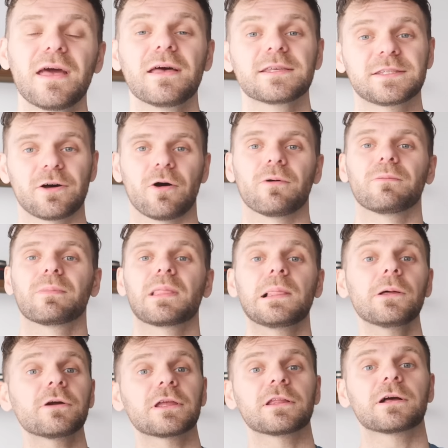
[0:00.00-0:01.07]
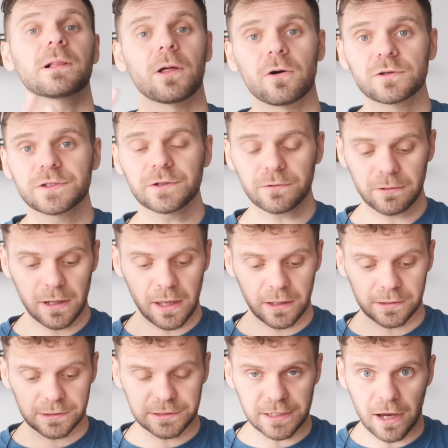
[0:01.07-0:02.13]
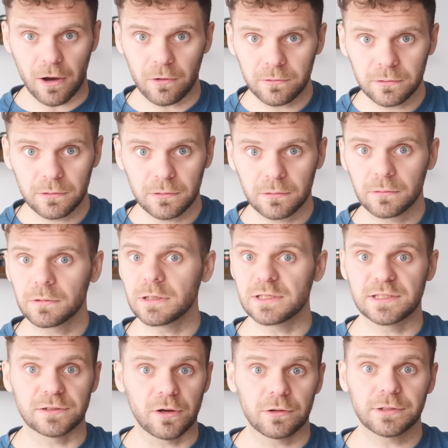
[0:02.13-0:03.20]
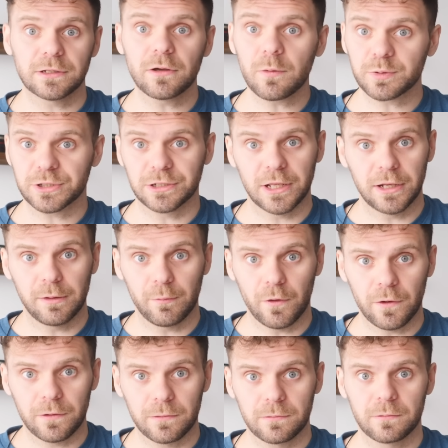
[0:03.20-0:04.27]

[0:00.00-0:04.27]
So, looking closer and down is not an option anymore.